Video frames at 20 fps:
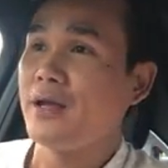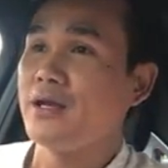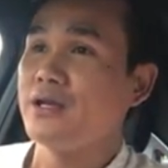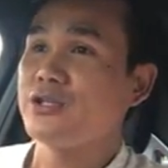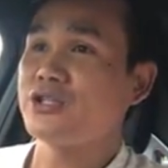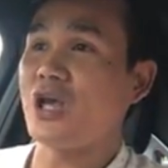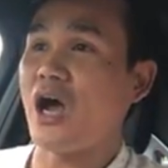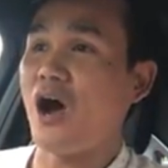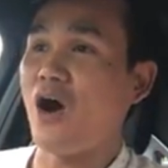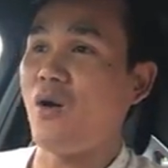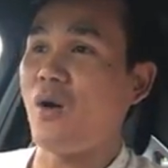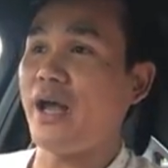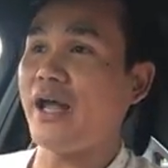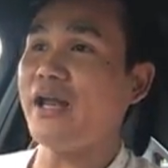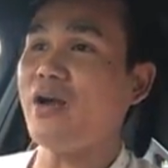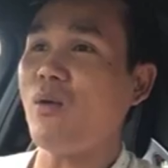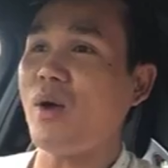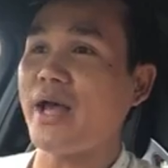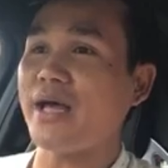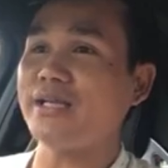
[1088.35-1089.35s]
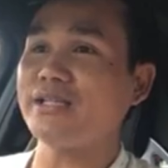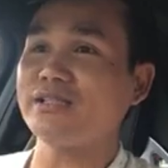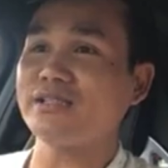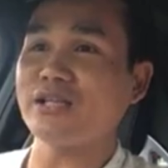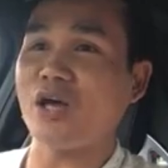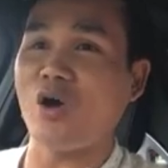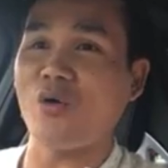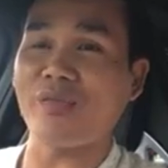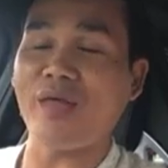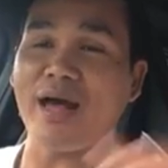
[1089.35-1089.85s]
So anyways,
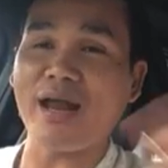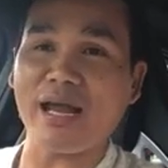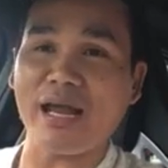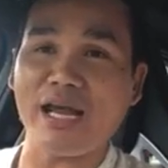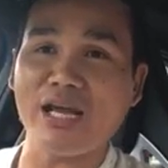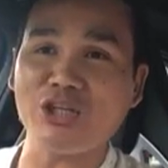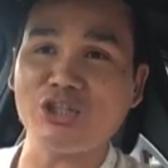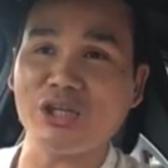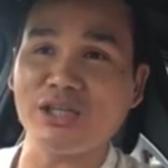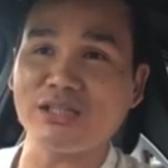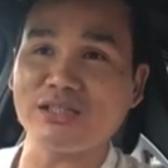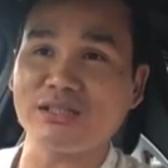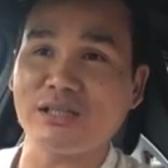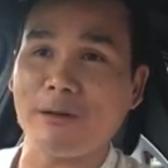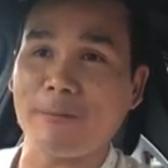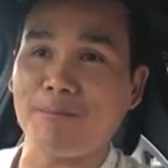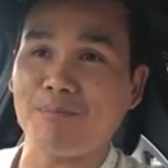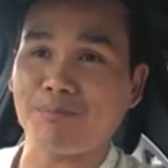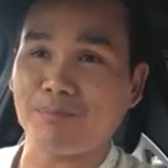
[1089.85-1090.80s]
so that agent,